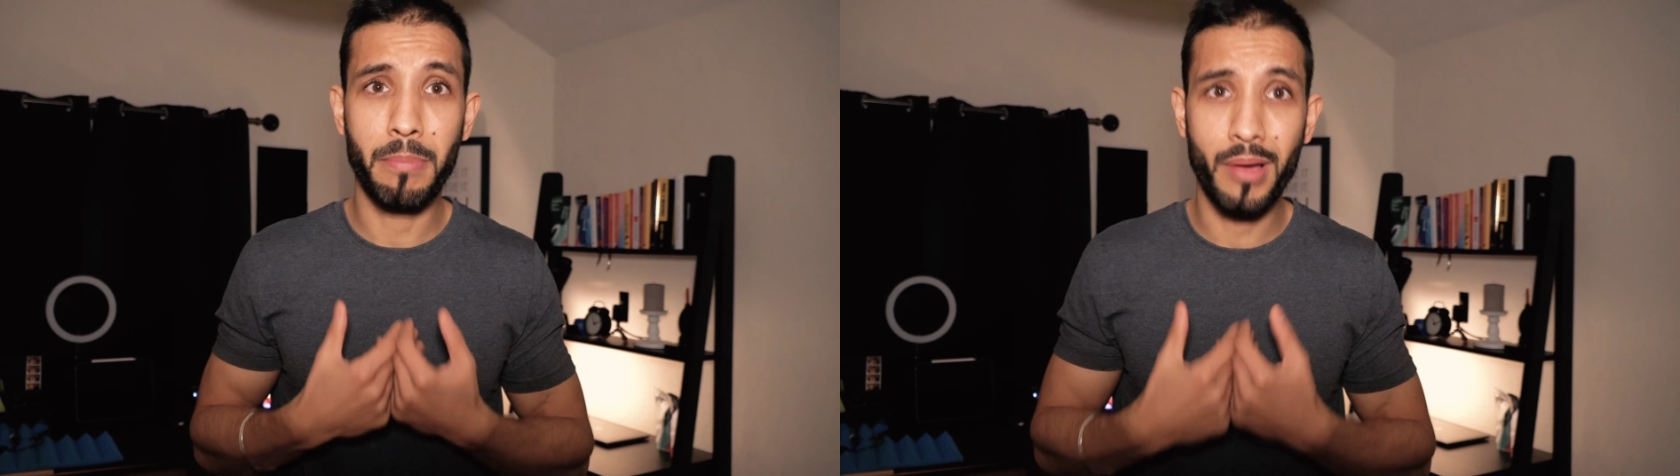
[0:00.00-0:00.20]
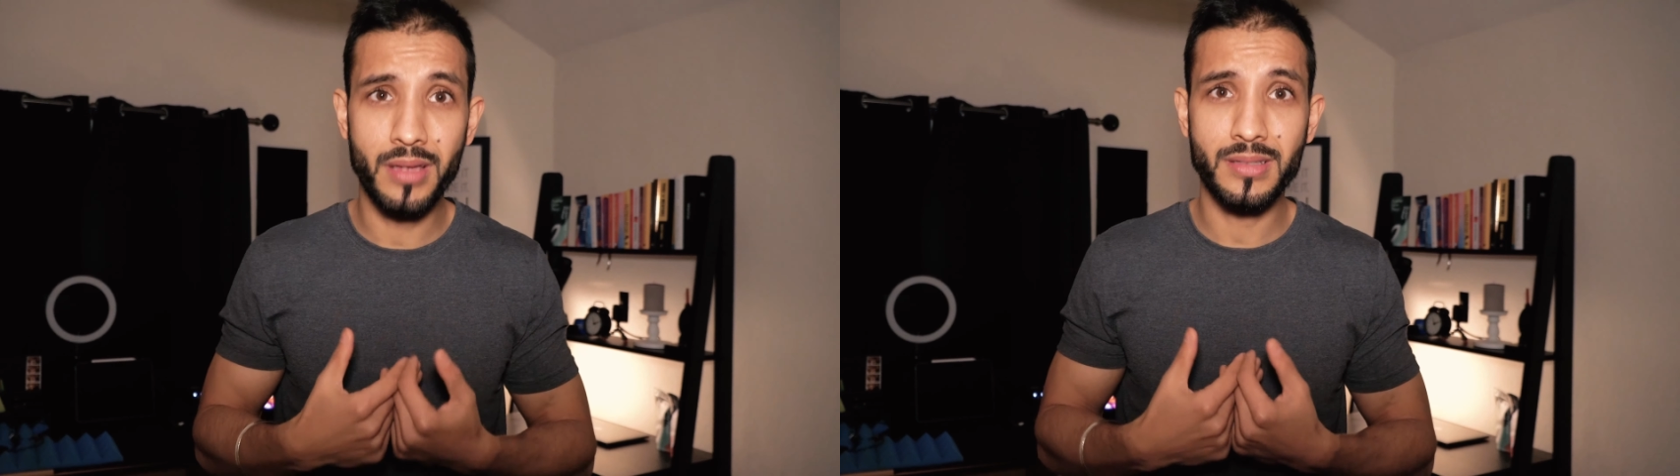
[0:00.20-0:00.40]

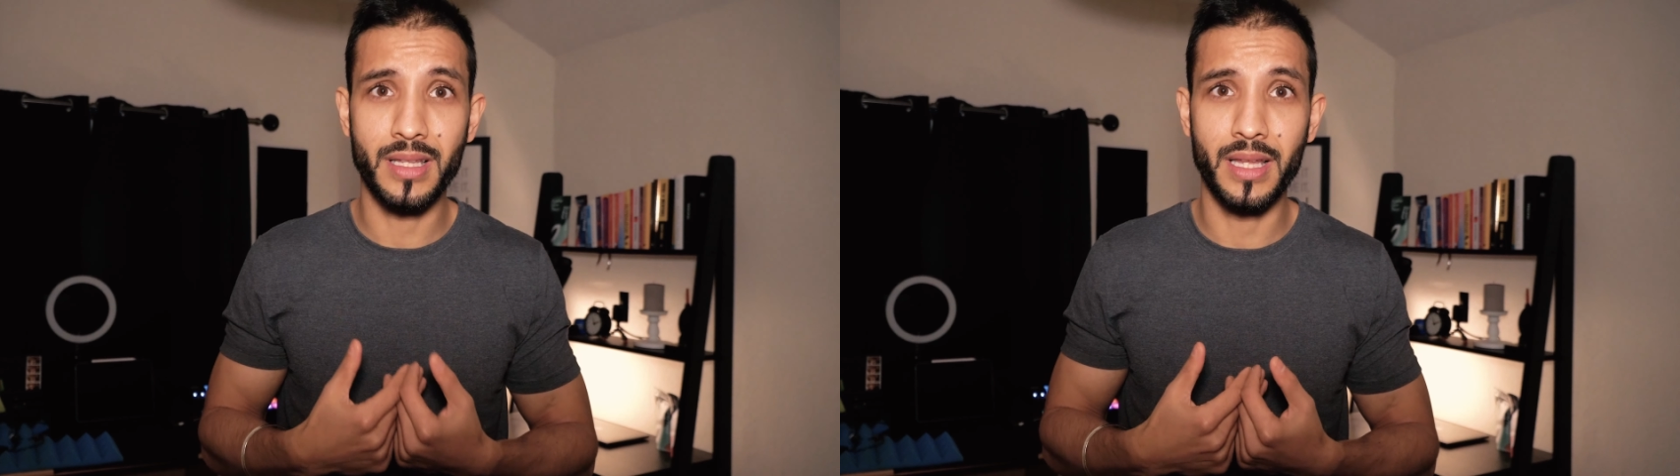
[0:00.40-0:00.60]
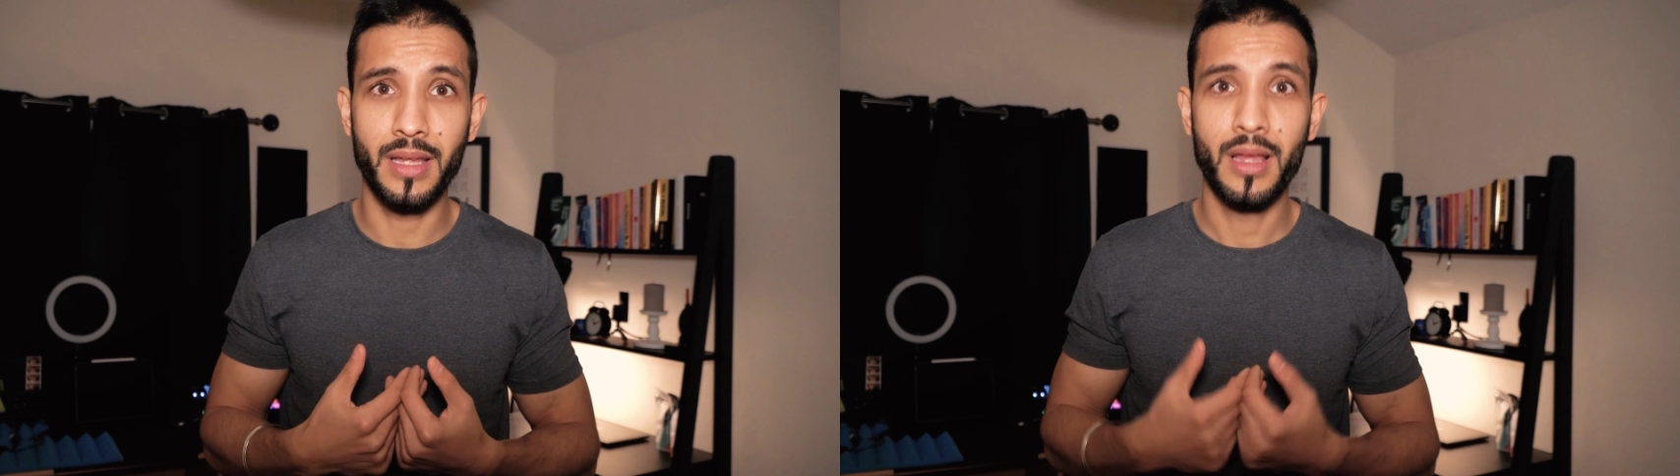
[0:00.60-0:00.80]

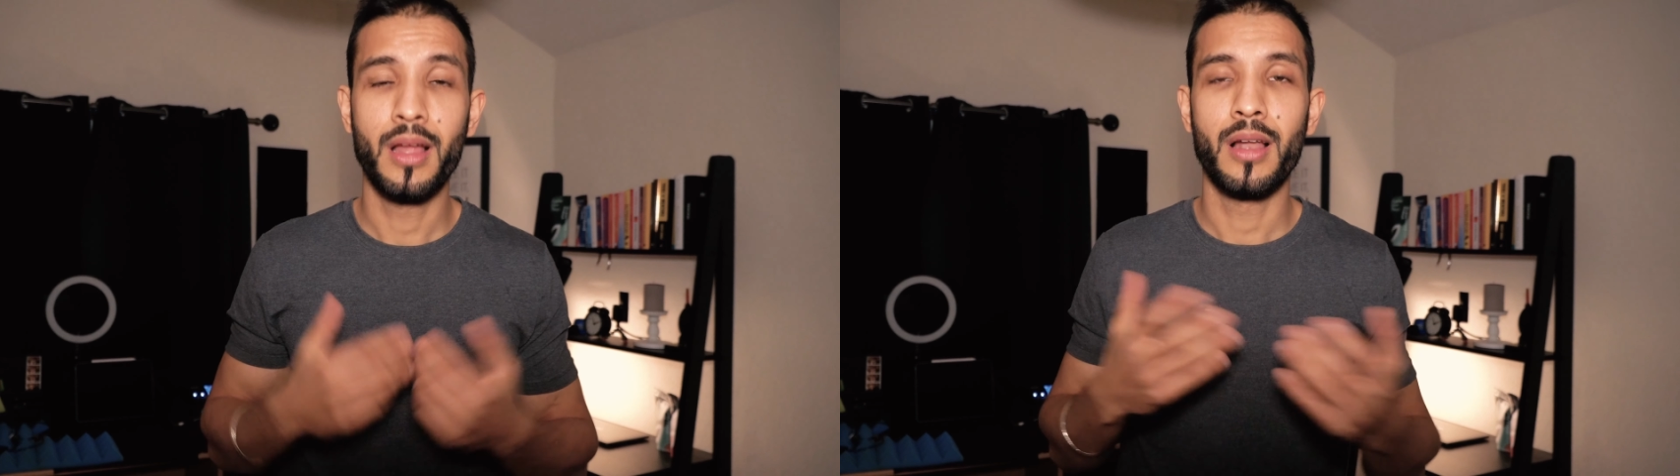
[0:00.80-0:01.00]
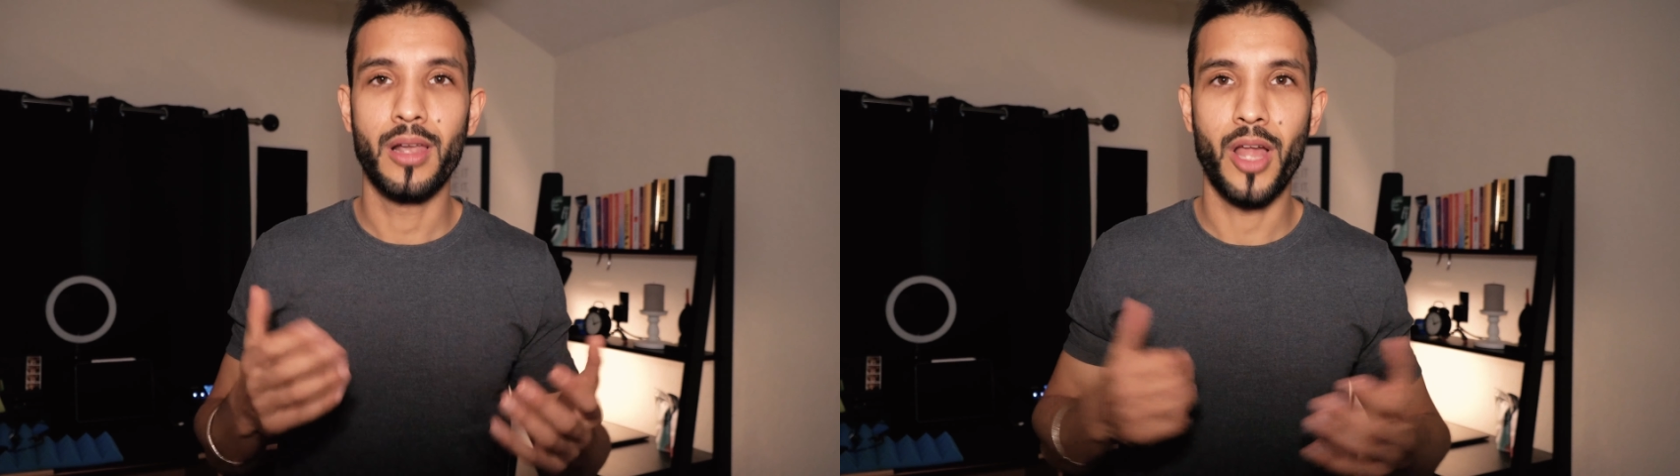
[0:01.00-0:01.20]
personally
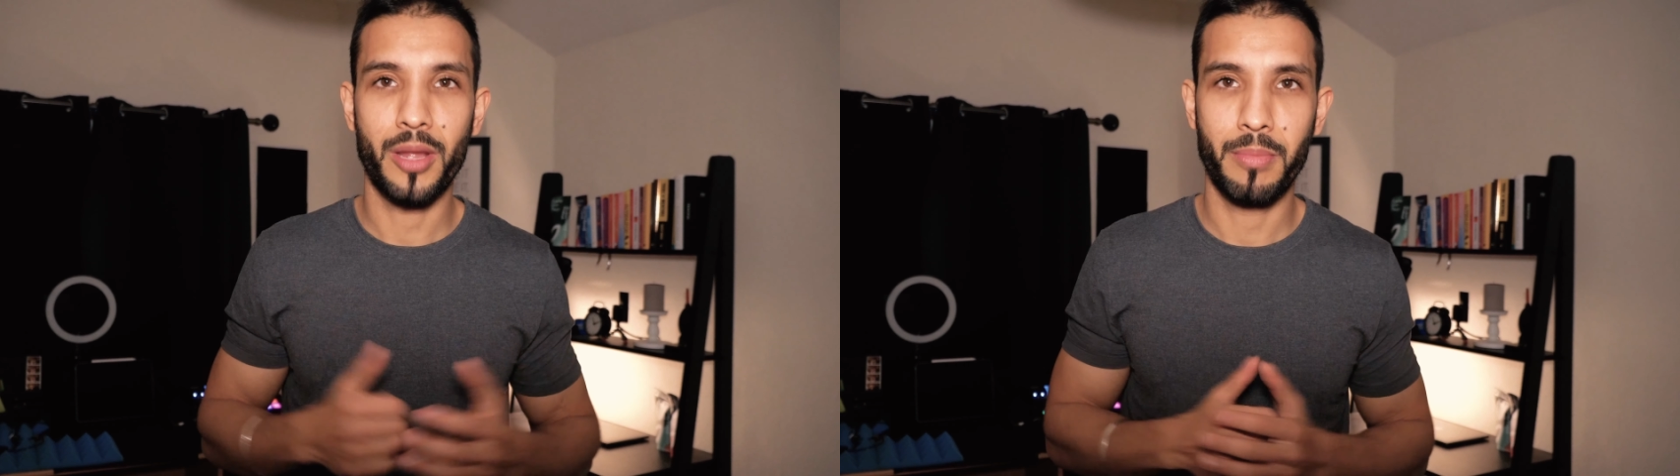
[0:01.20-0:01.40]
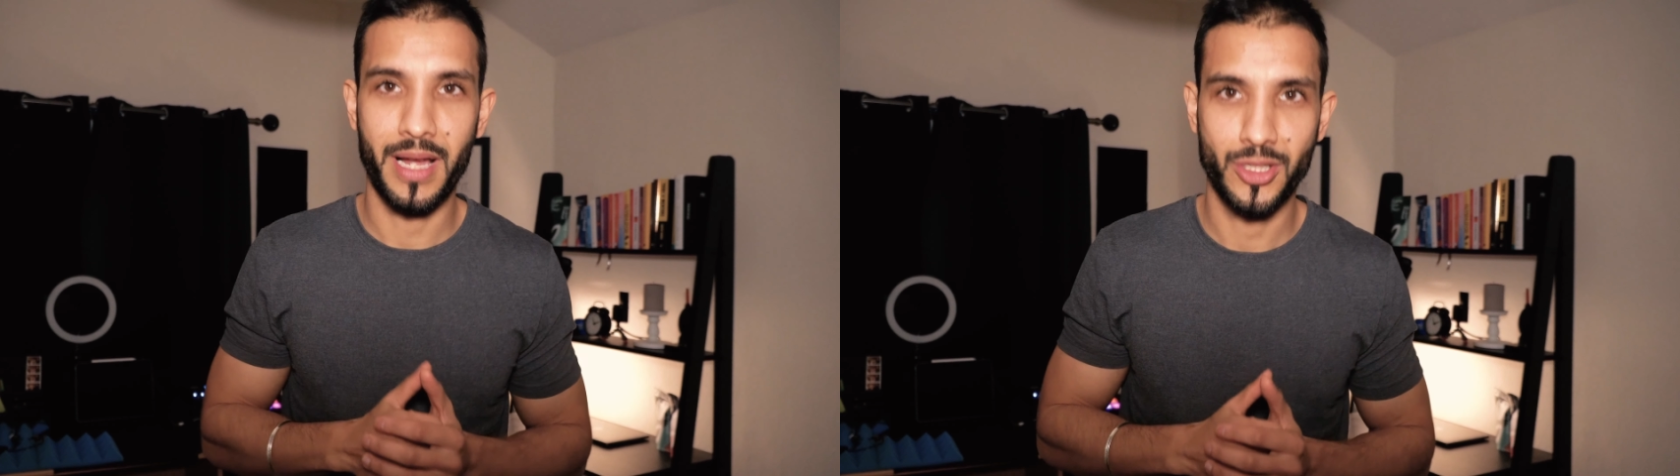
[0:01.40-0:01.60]

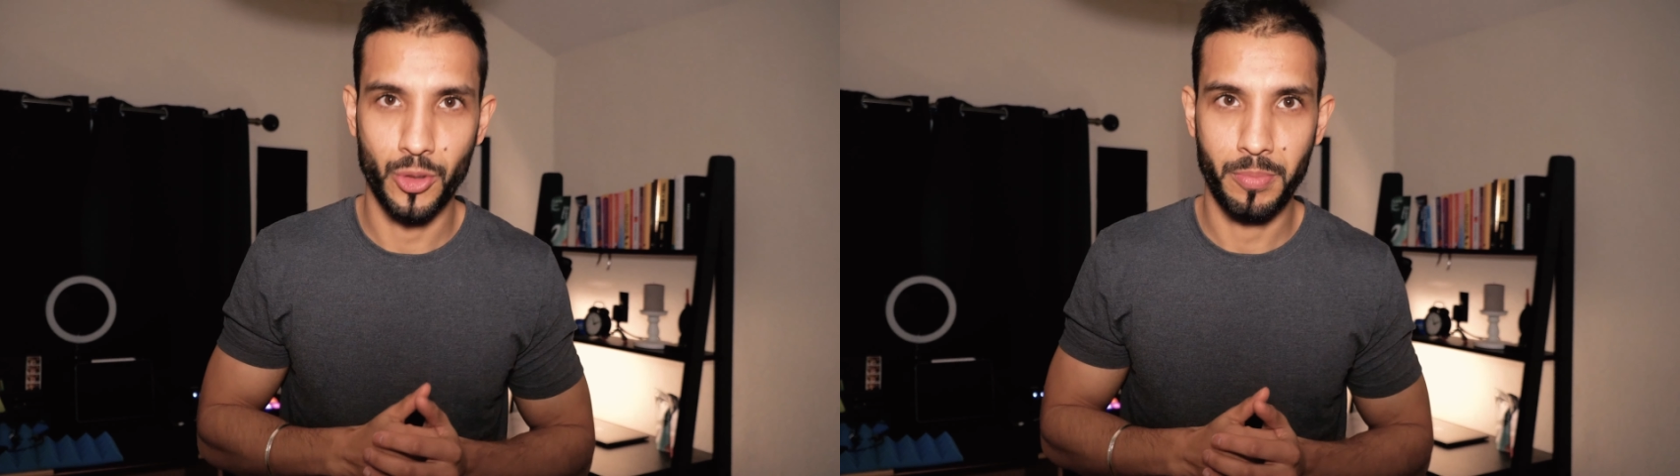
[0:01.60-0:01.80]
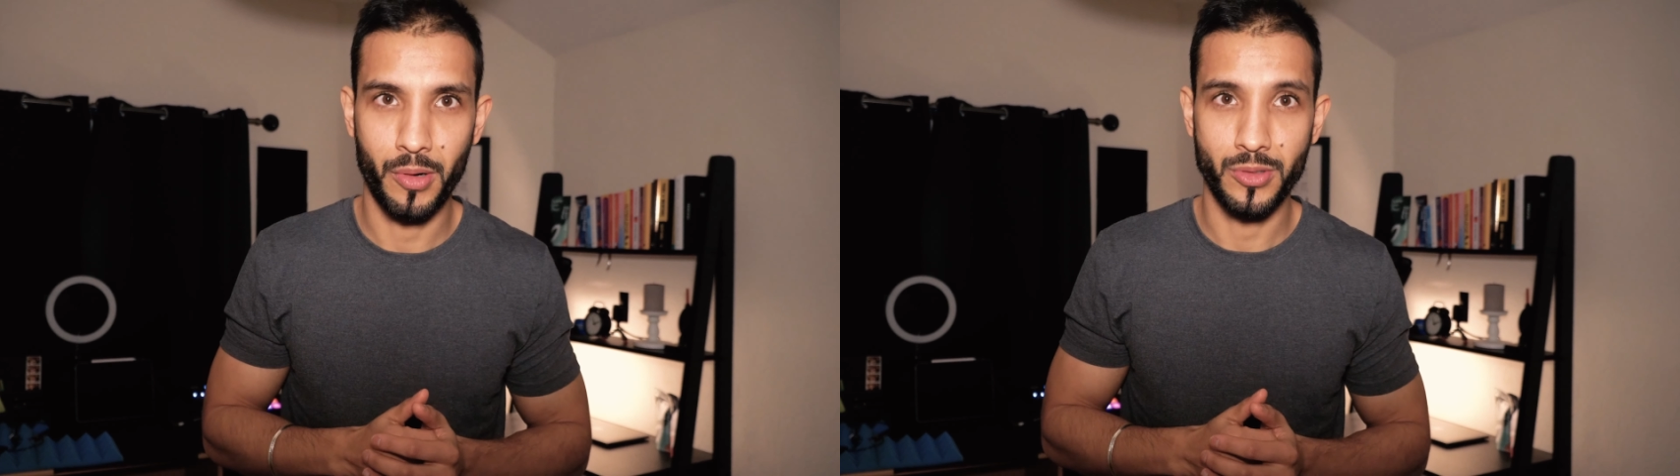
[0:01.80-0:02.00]
like my
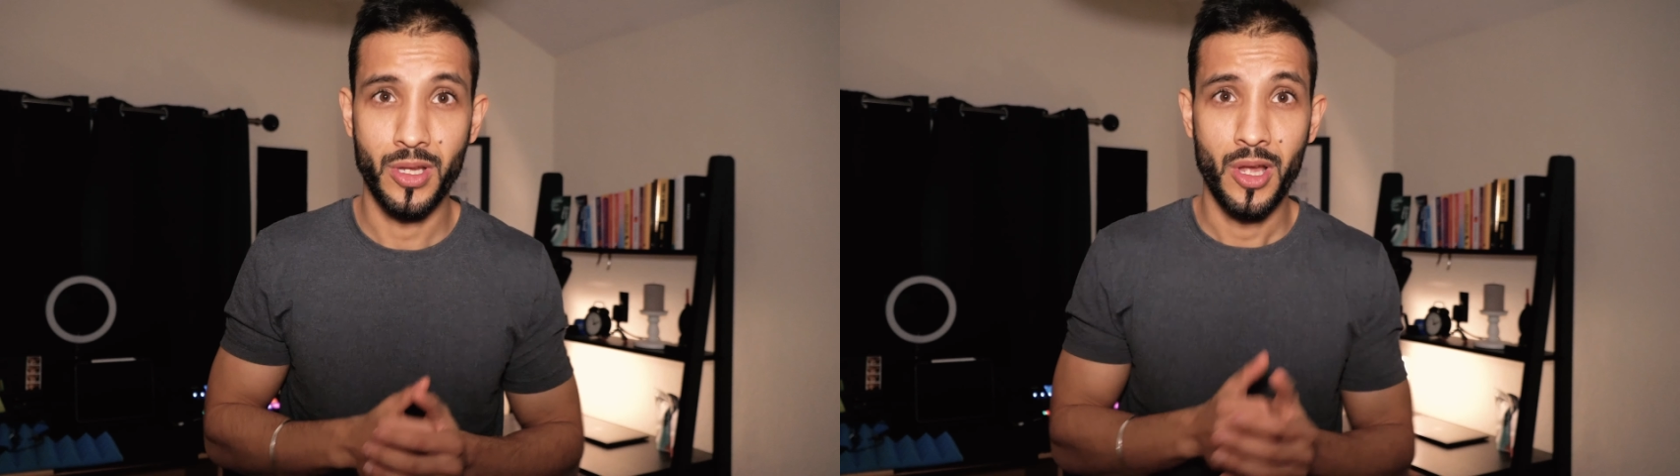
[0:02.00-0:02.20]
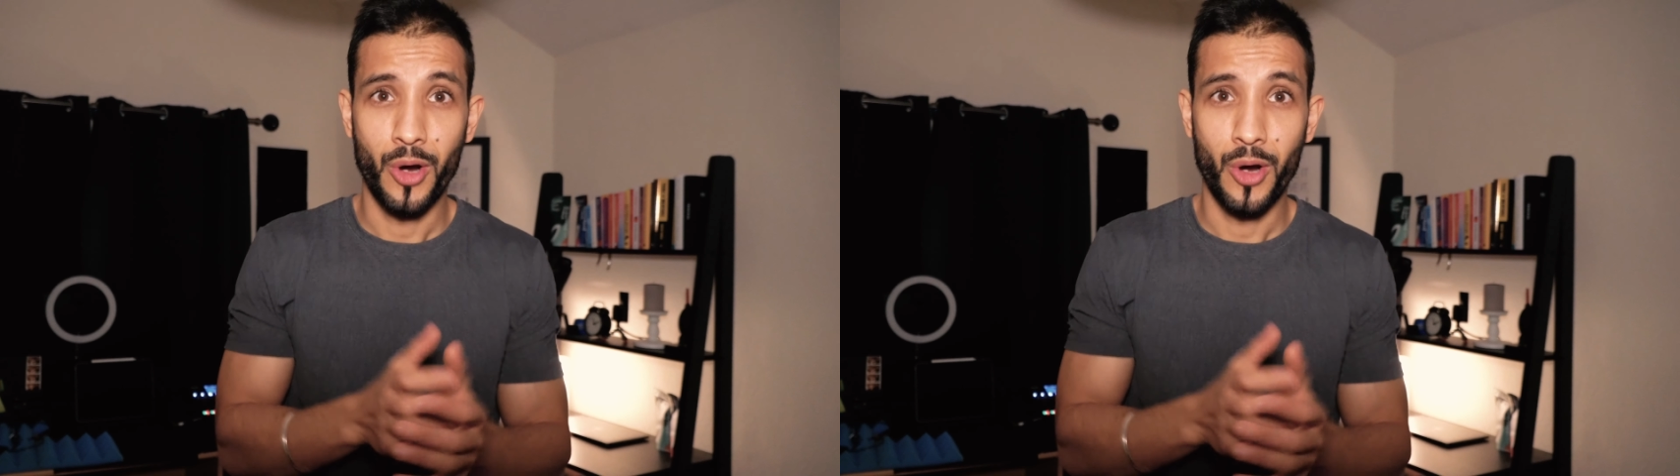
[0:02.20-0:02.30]
actual post,